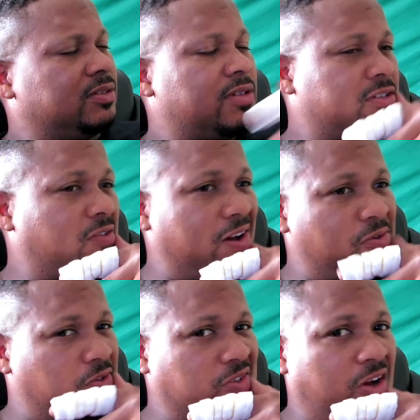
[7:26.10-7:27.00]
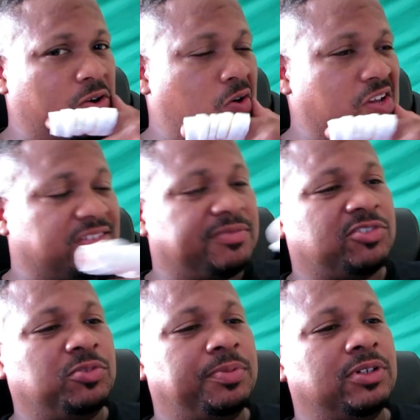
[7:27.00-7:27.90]
So I was gonna go get some
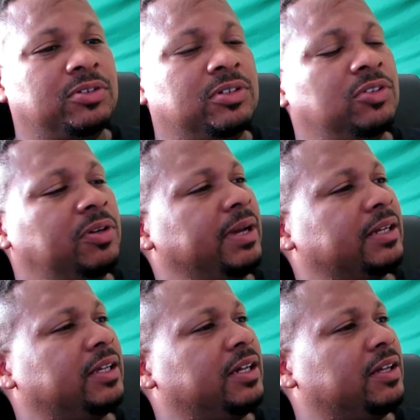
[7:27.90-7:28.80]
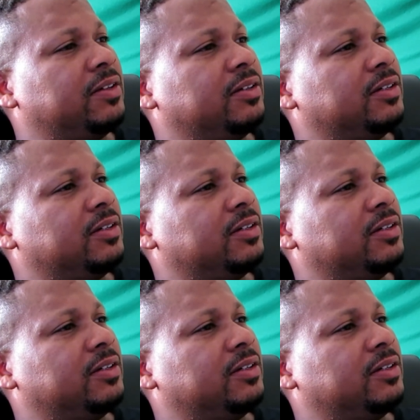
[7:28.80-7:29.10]
super glue, glue it back together.